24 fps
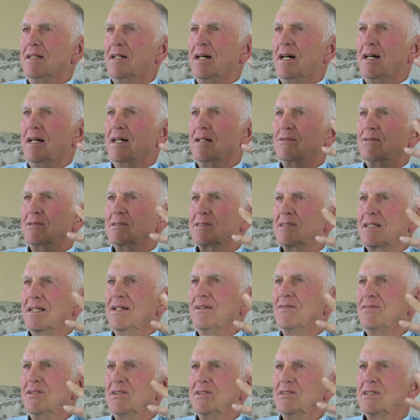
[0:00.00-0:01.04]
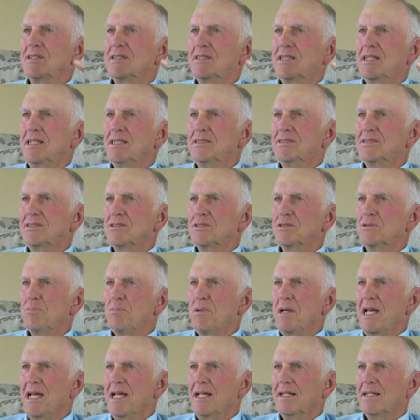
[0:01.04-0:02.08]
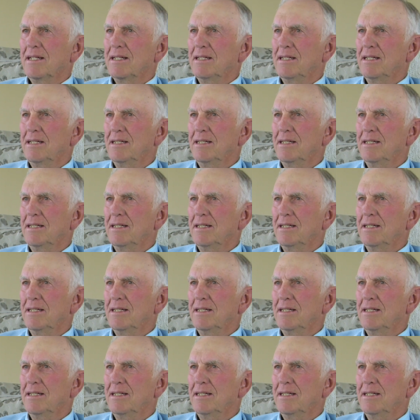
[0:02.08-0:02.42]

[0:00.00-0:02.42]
I was ever the teacher's pet.